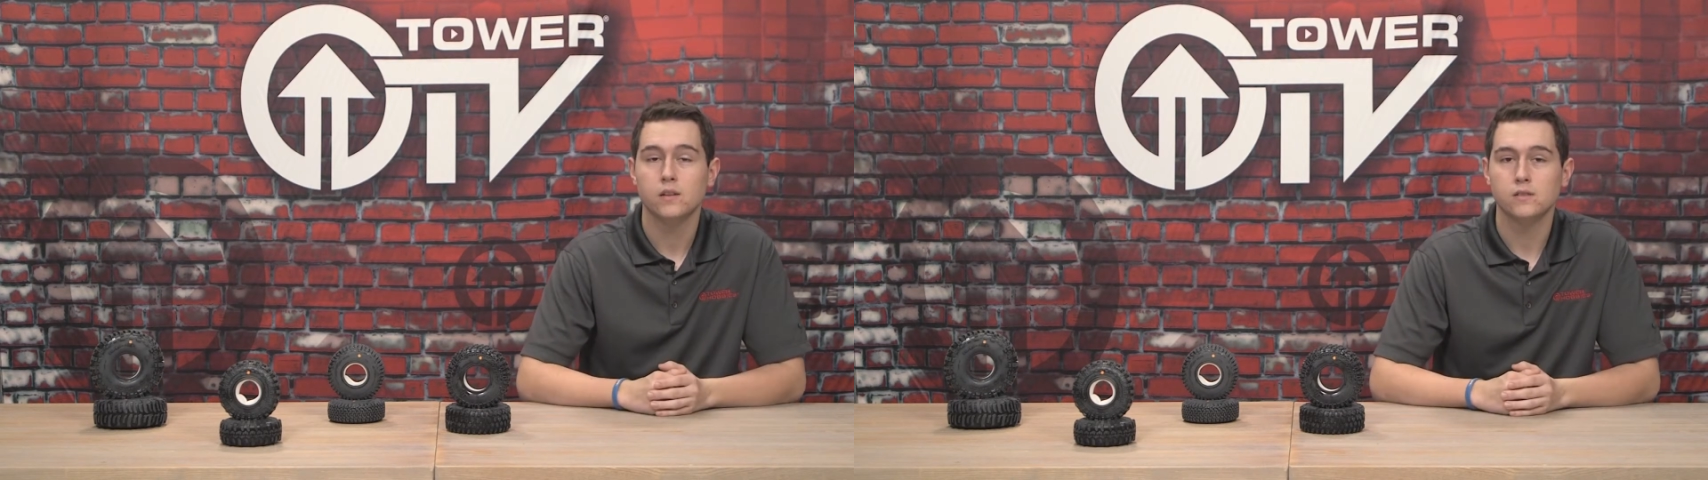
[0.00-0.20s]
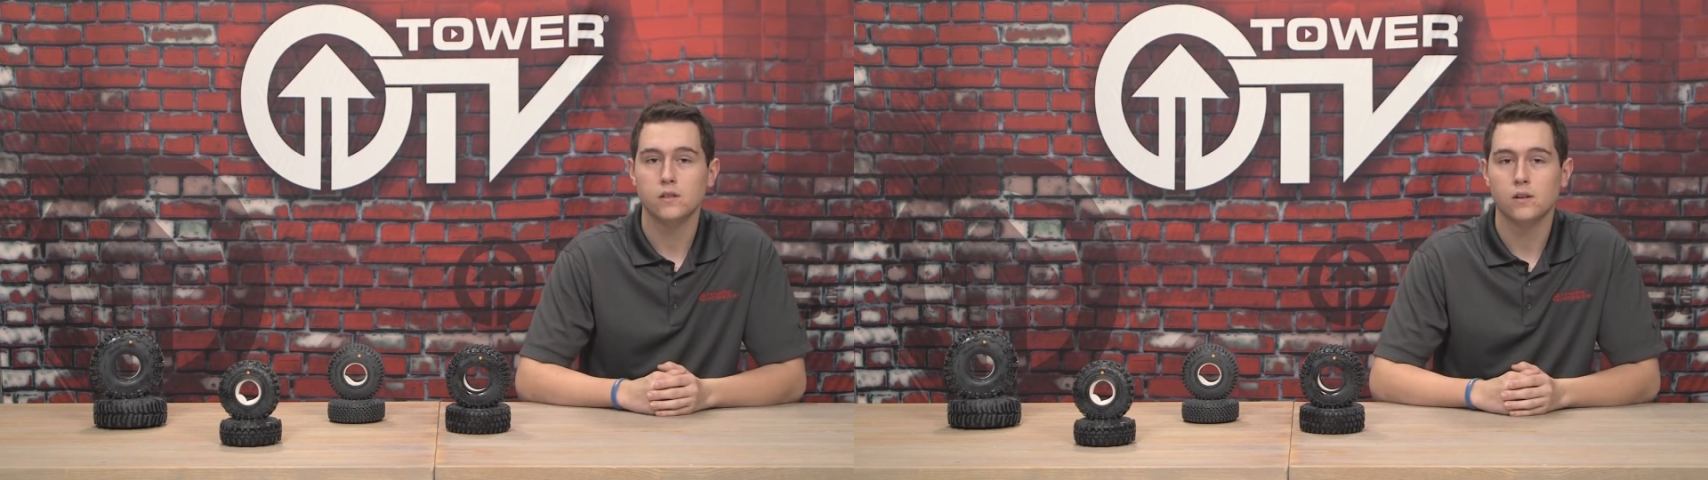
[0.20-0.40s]

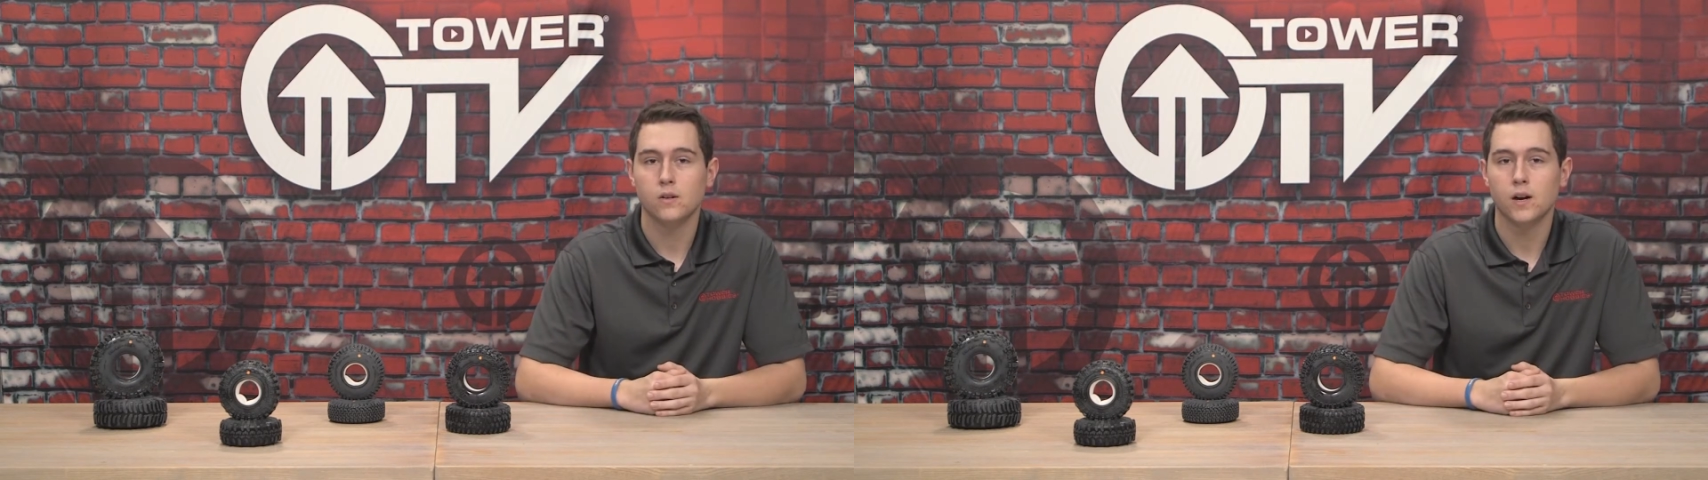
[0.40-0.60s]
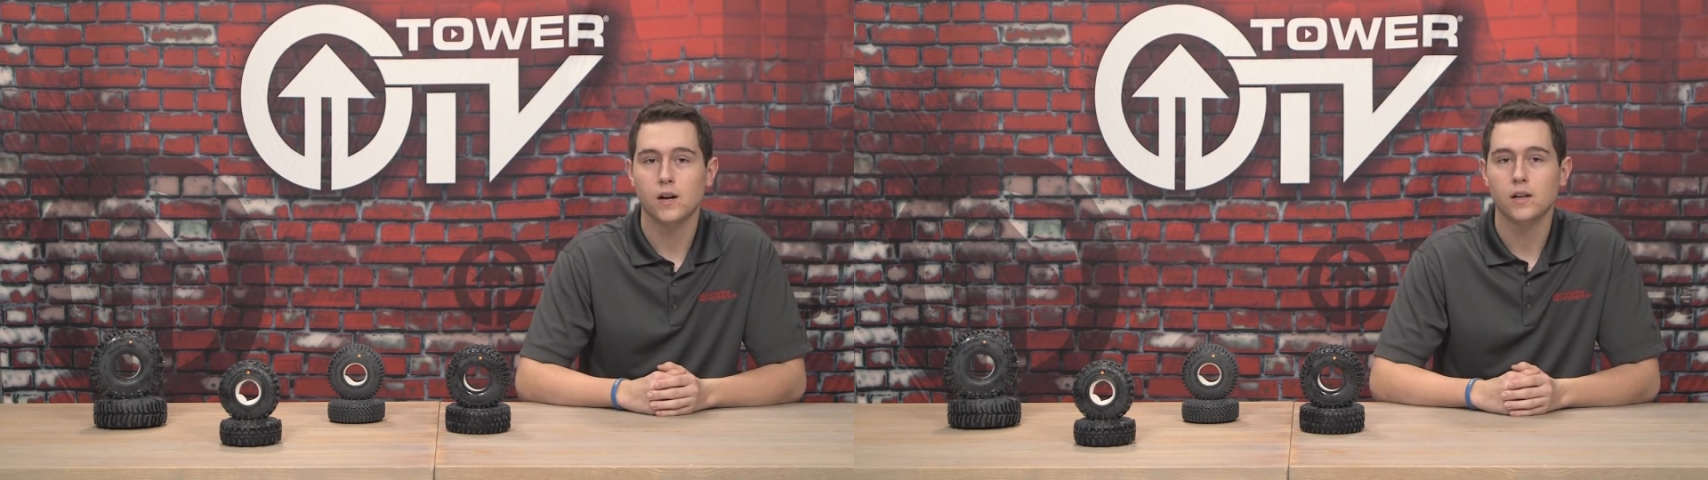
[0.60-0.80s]

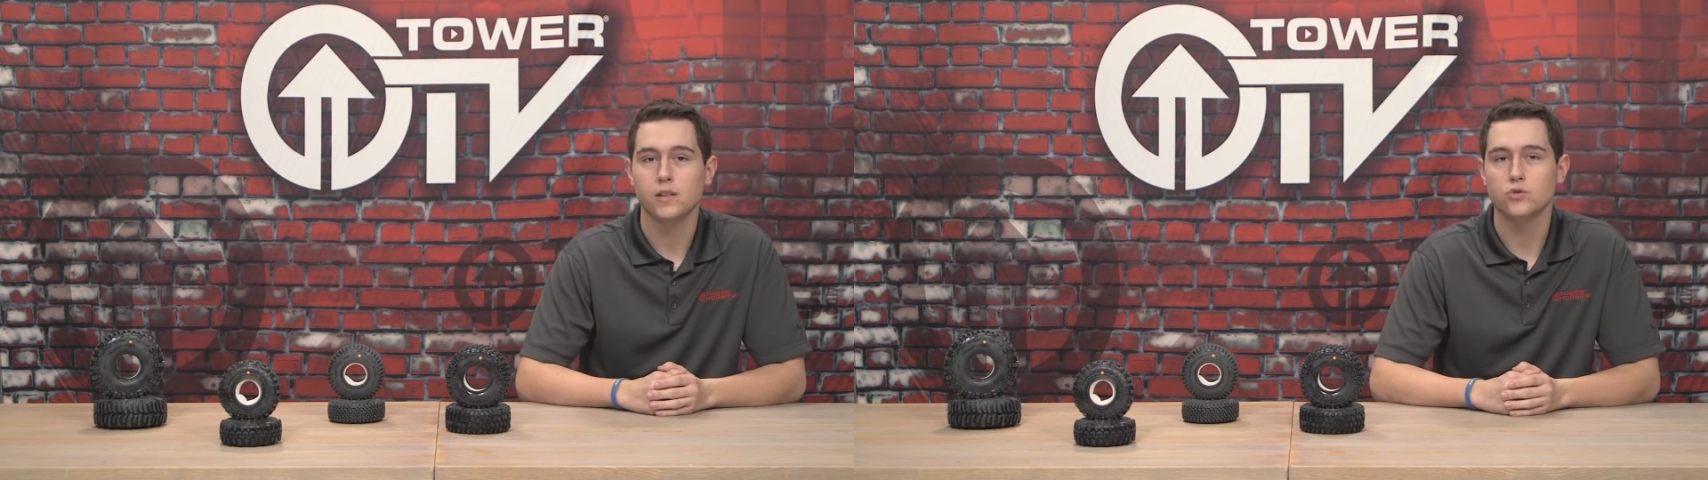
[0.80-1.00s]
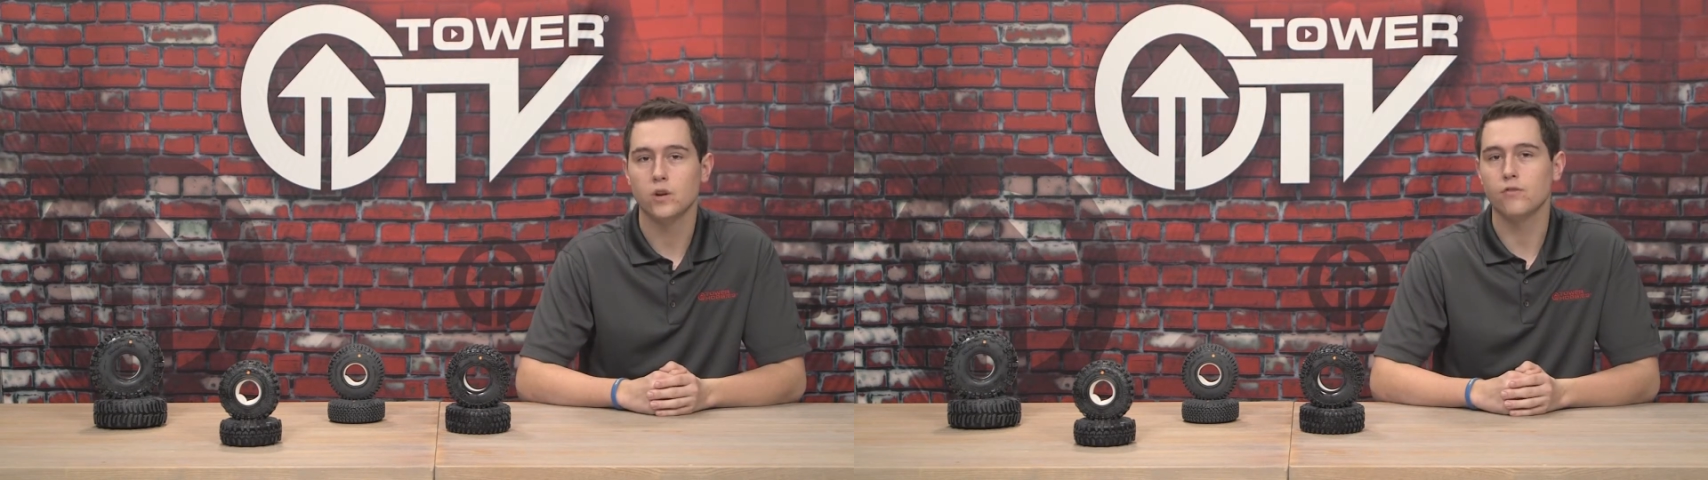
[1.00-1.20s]
So
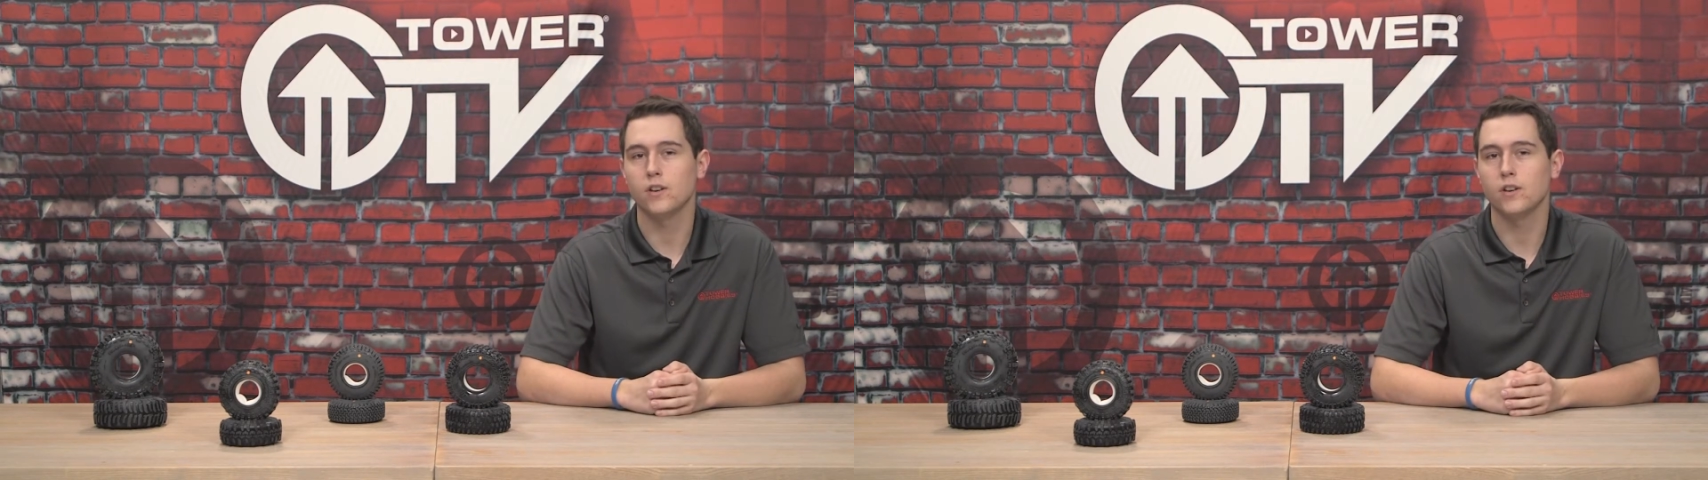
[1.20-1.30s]
enjoy the